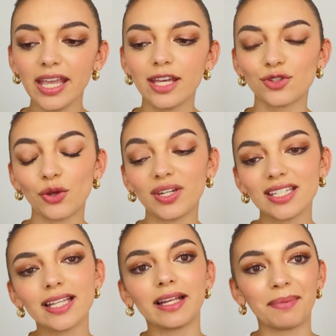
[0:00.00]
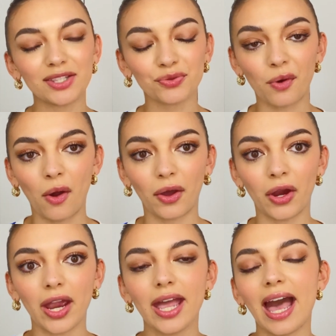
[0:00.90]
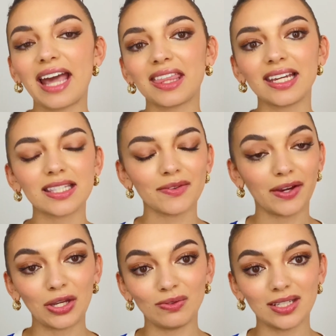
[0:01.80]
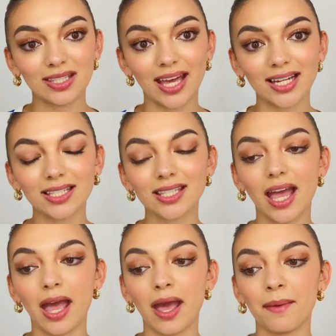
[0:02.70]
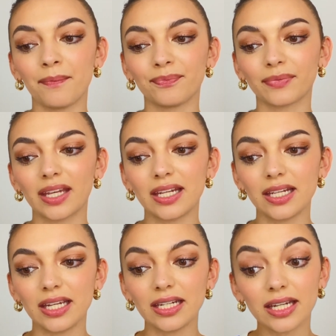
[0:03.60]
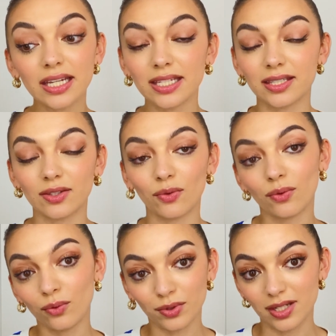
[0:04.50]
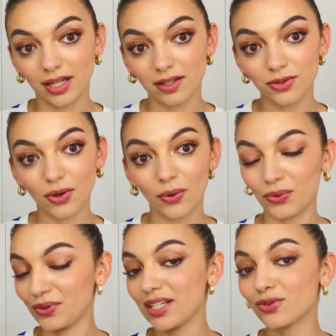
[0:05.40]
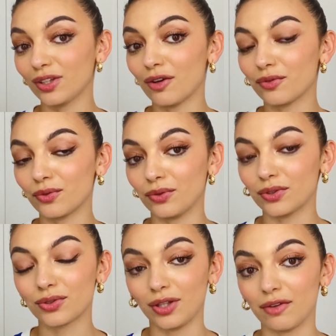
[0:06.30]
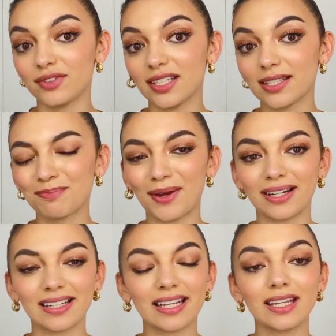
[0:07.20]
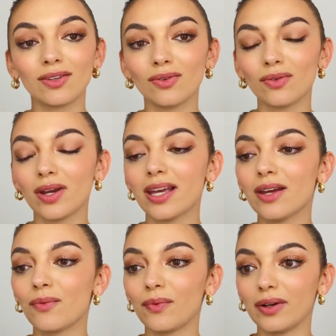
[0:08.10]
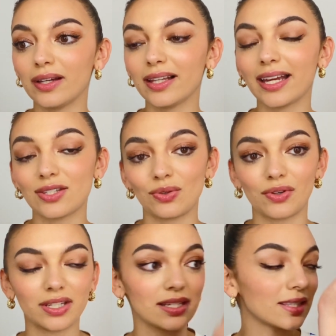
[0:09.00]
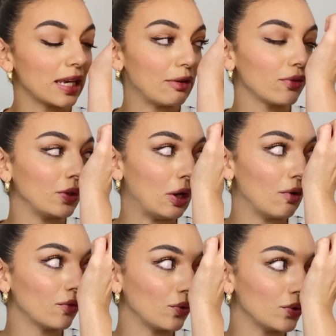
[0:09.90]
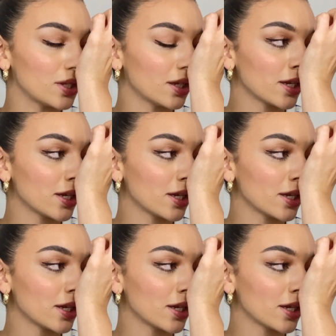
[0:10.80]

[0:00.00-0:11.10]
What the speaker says: So it is a little bit stronger. I think it's very unisex. It is oudi, so you need to love oud to love this, but you will adore this if you love oud.